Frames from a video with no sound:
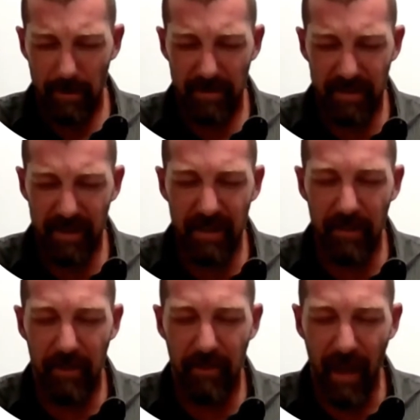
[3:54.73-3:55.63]

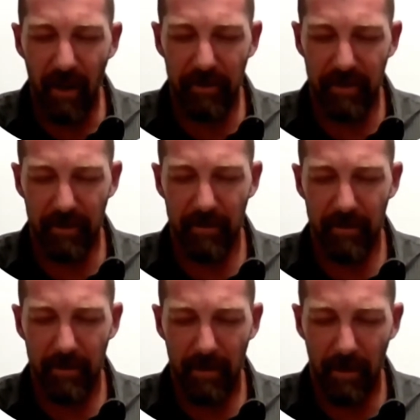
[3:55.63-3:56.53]

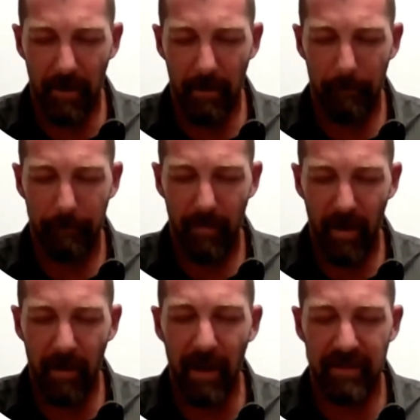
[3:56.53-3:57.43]
60,000 11
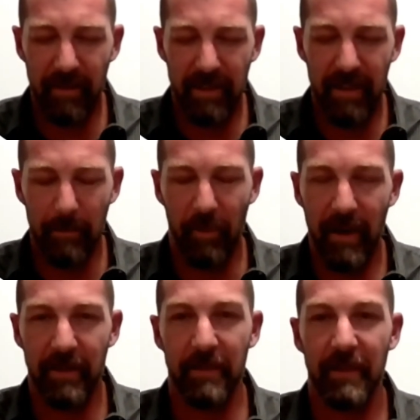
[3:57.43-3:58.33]
by 17
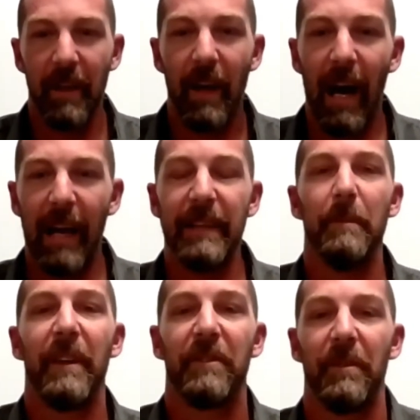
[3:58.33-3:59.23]
impressions. I need
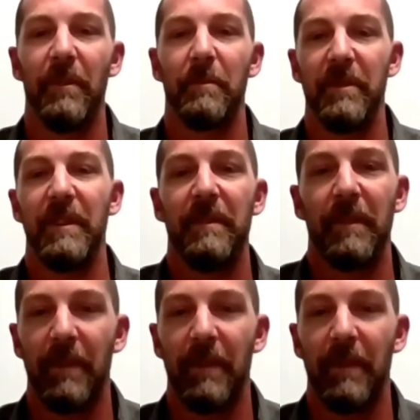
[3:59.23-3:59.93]
to make sure those machines are